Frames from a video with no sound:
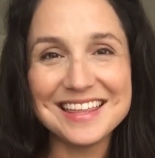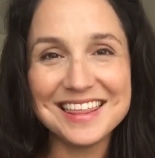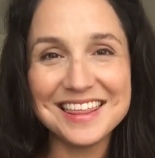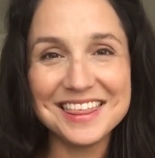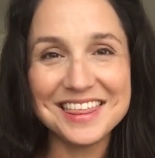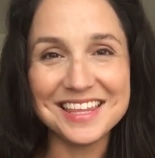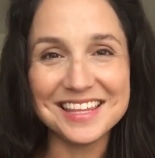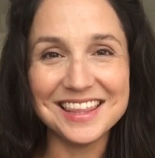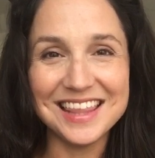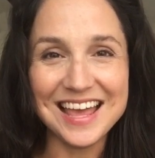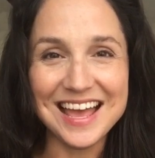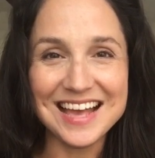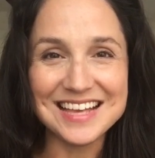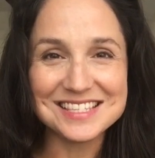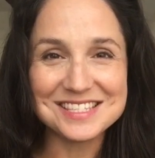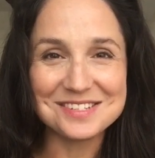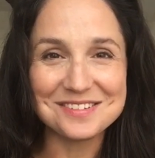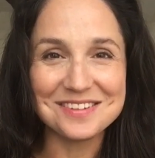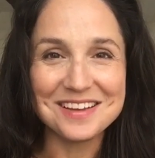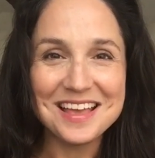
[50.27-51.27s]
the
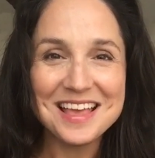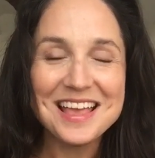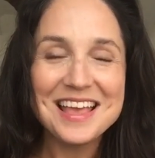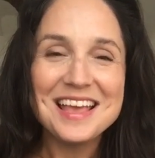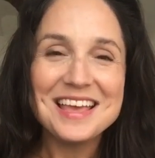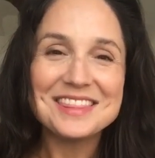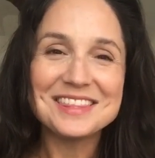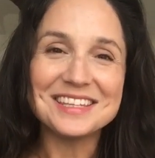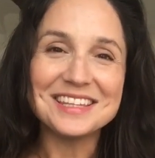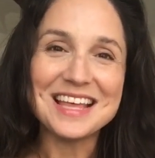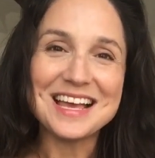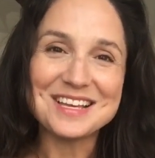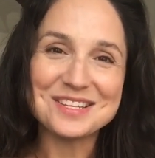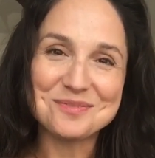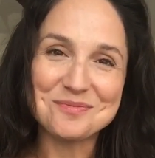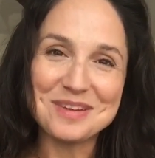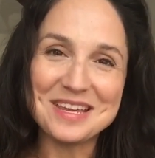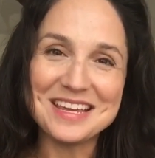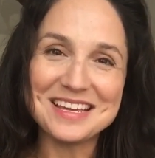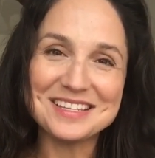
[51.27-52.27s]
last
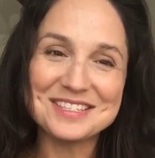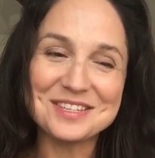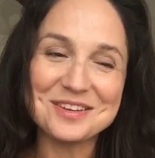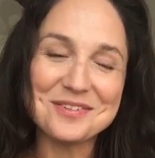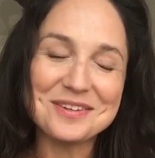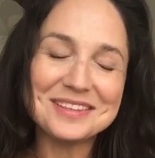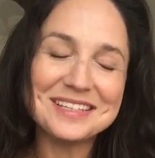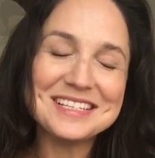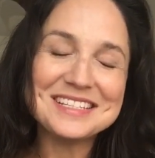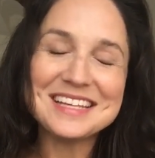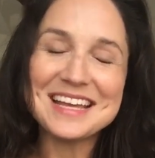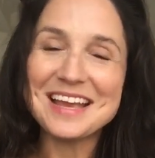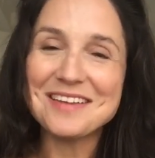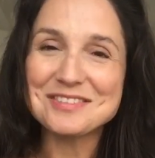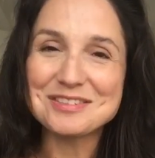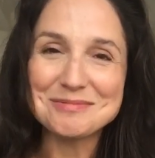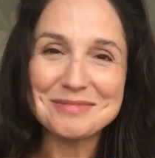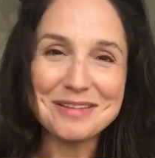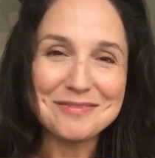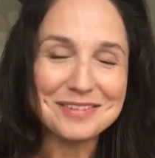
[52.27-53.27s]
week. So at least I have
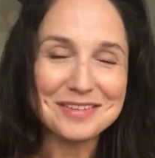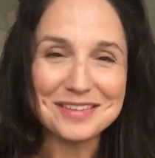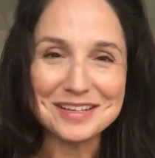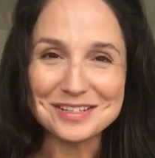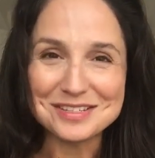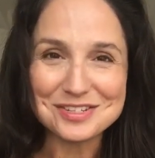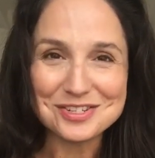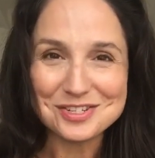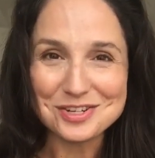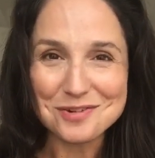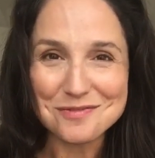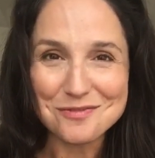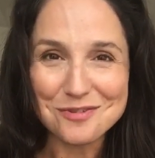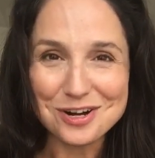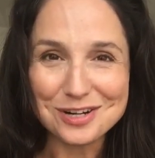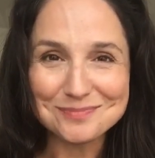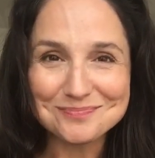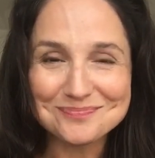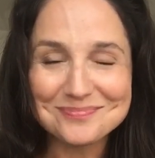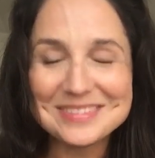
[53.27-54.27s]
some lovely things to show for
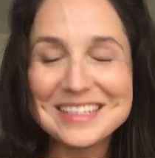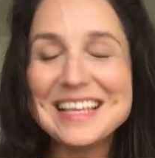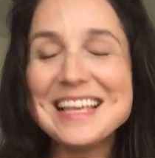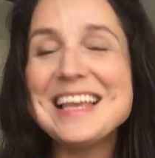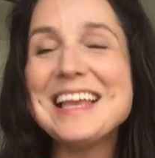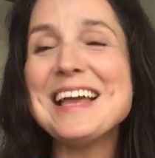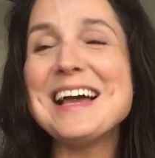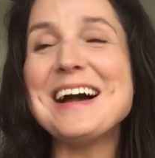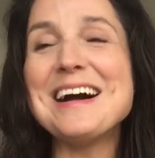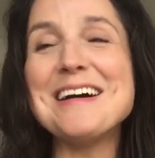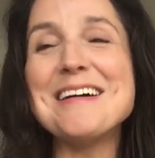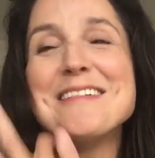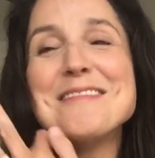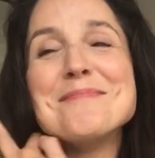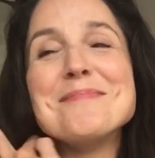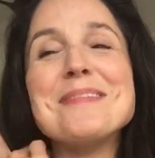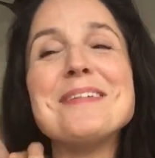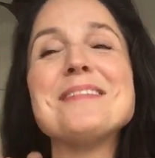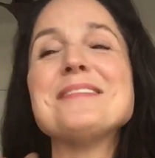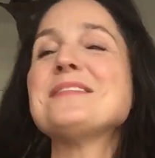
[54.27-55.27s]
it.
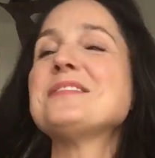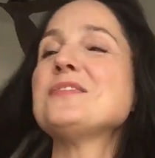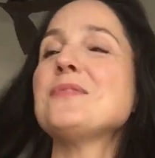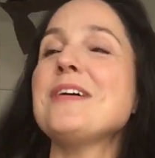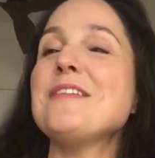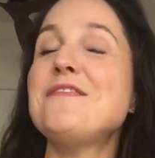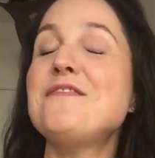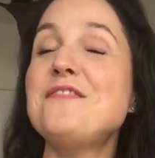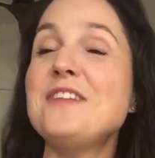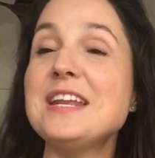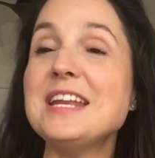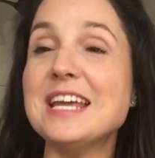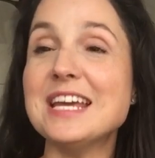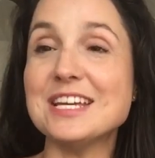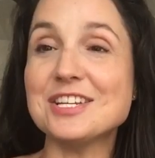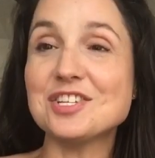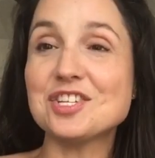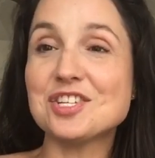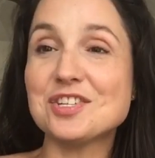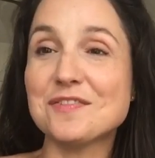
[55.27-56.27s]
So I
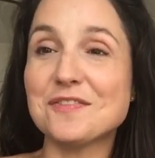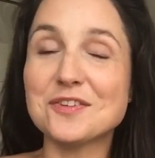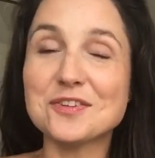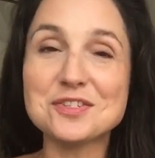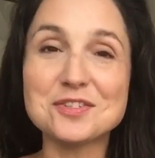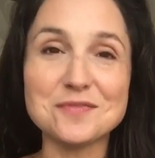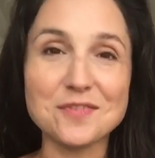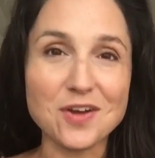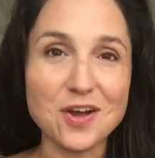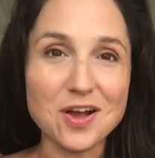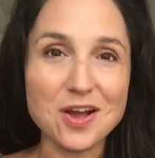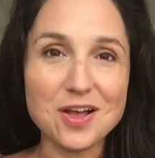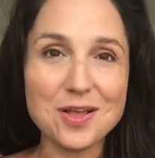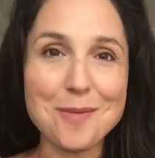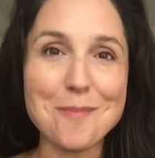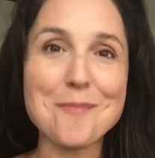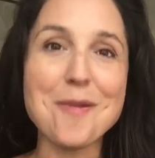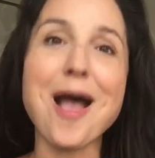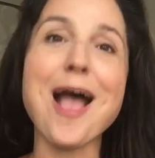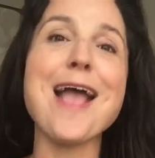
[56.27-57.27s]
finished, first of all,
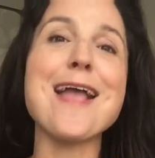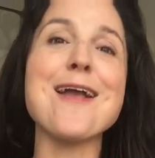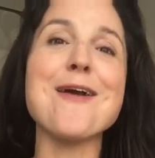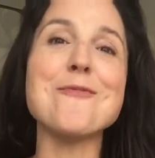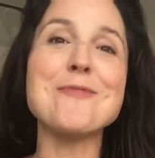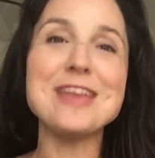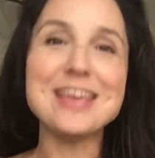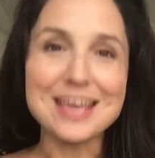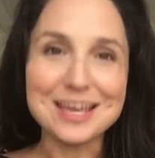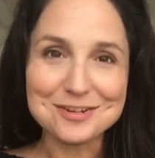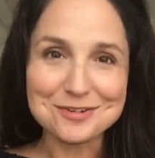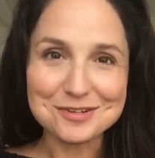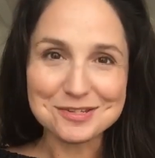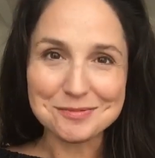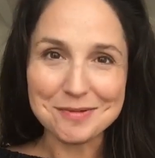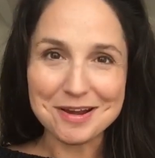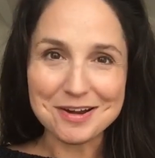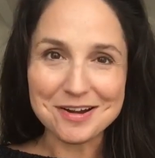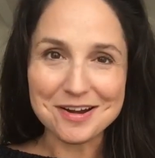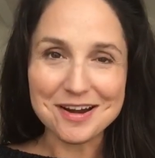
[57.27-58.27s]
my weekender
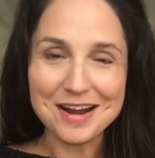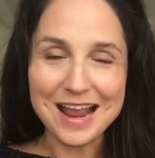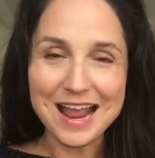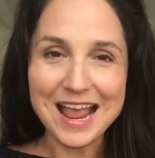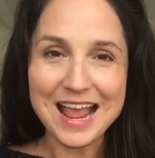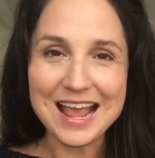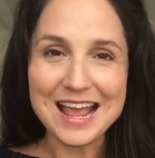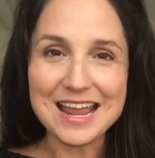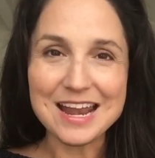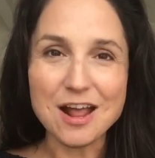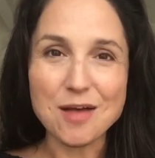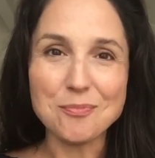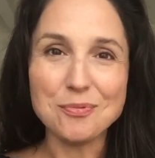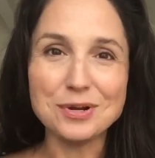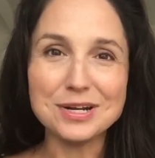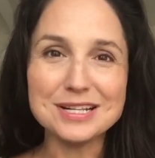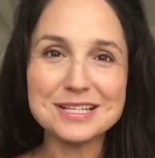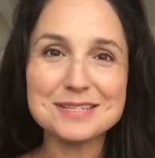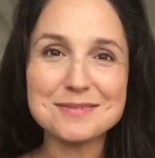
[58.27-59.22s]
sweater, and I'll put in some